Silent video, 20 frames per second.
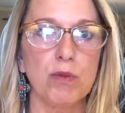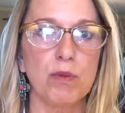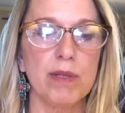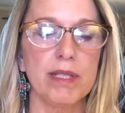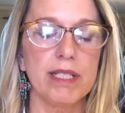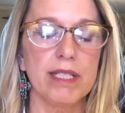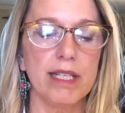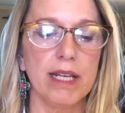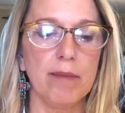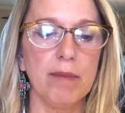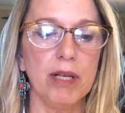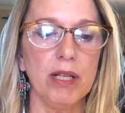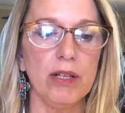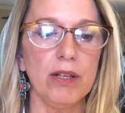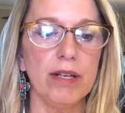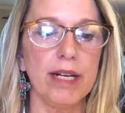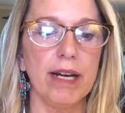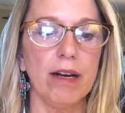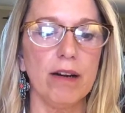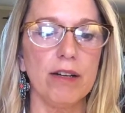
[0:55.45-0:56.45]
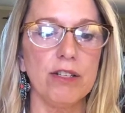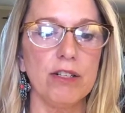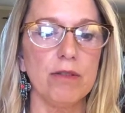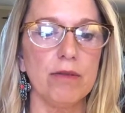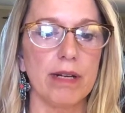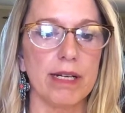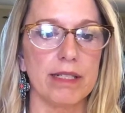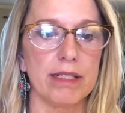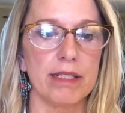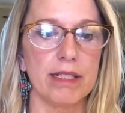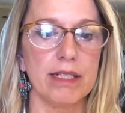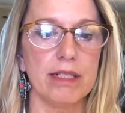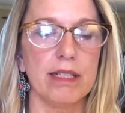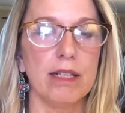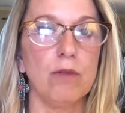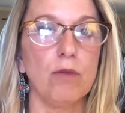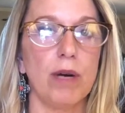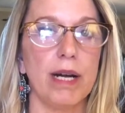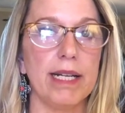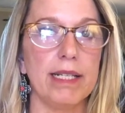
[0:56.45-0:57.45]
with similar characteristics
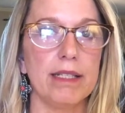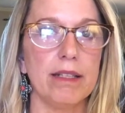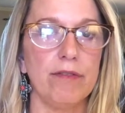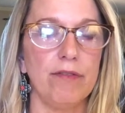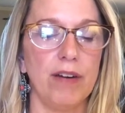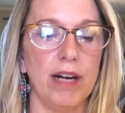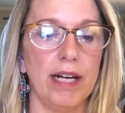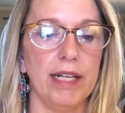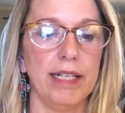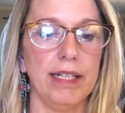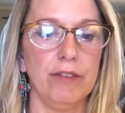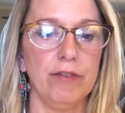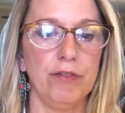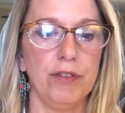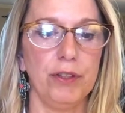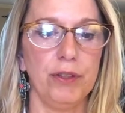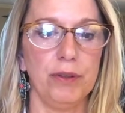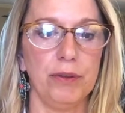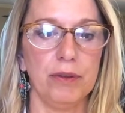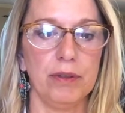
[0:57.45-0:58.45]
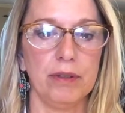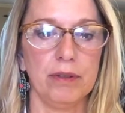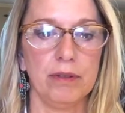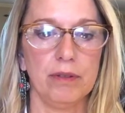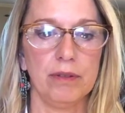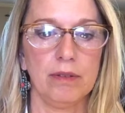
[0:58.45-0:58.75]
and ways of finding food.